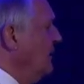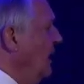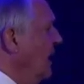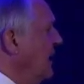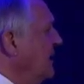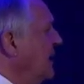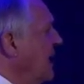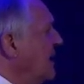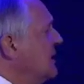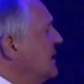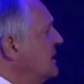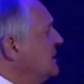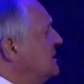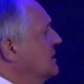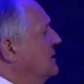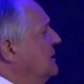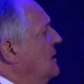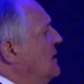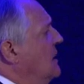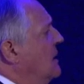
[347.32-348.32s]
And that
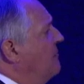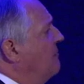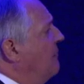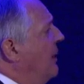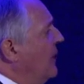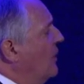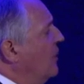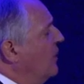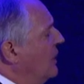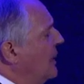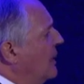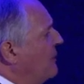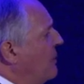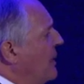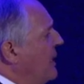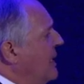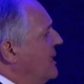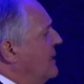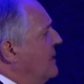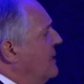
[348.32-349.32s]
is my only
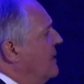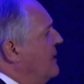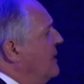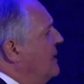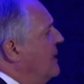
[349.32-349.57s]
plea